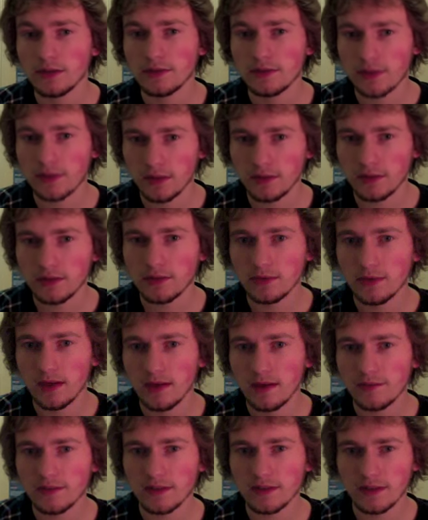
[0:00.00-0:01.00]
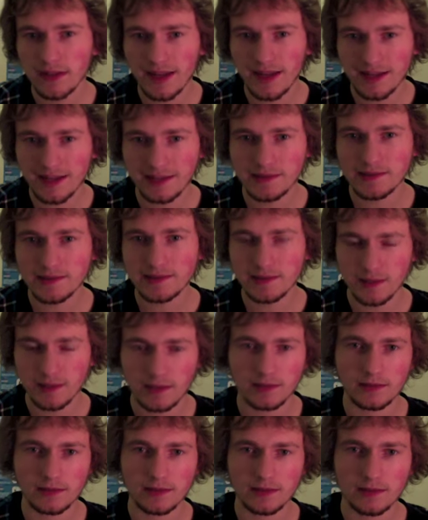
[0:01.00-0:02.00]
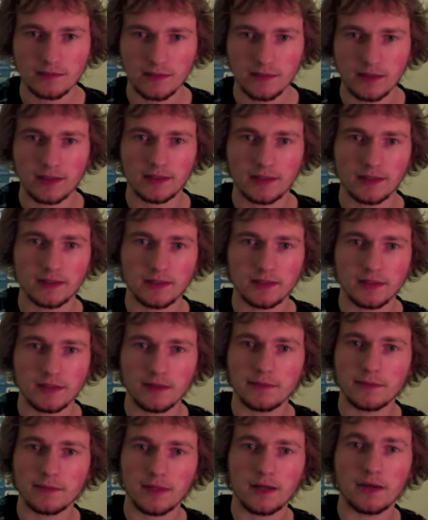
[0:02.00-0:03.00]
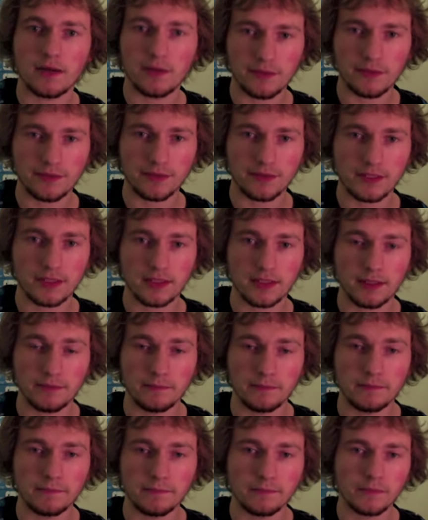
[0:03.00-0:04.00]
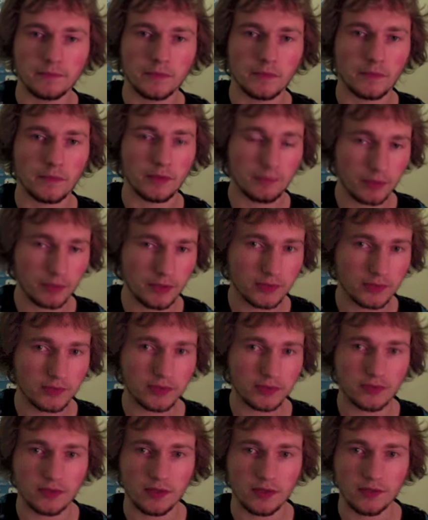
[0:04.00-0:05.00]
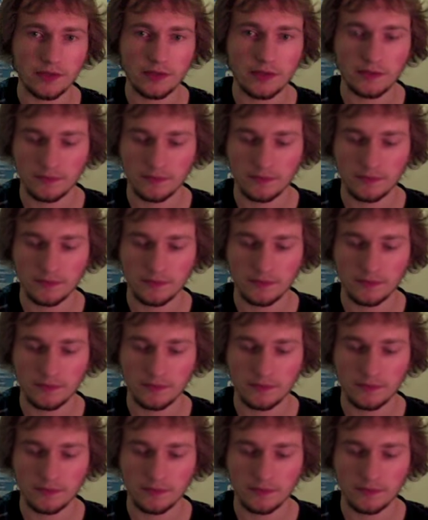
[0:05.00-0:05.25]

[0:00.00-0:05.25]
then you have a nice chance of getting into combat all the time, with +1 strength.